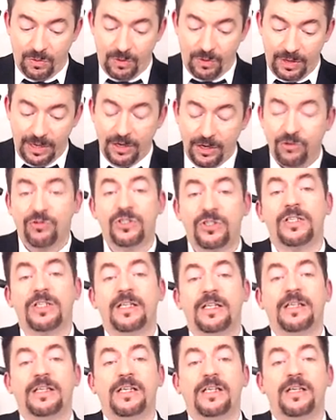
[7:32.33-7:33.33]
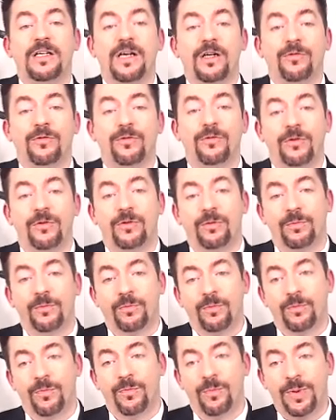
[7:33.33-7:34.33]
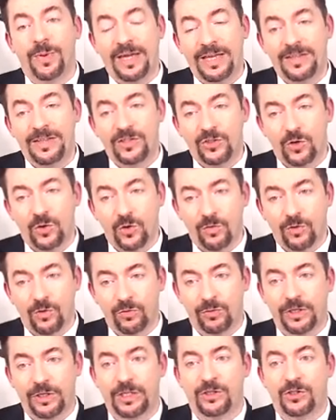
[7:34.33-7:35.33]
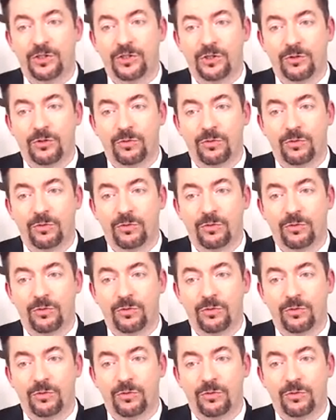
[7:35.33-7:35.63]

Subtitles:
interestingly enough, by this overreach,